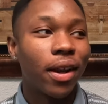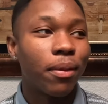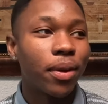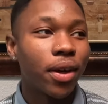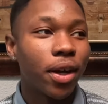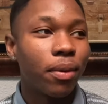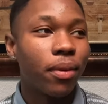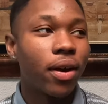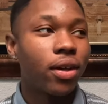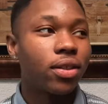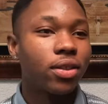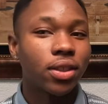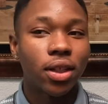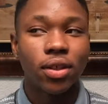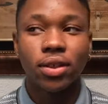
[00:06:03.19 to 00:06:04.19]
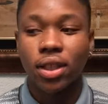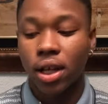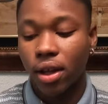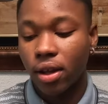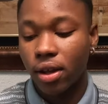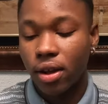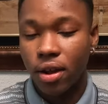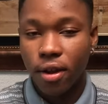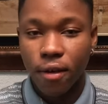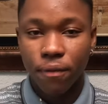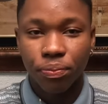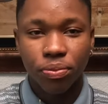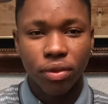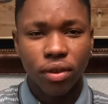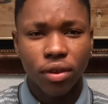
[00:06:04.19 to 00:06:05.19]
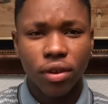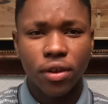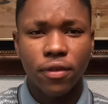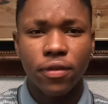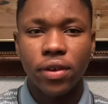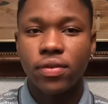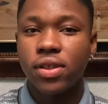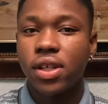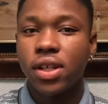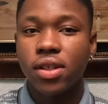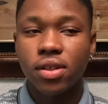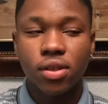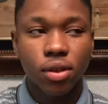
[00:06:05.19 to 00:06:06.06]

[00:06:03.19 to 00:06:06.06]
I've been cutting my hair since I was like 15.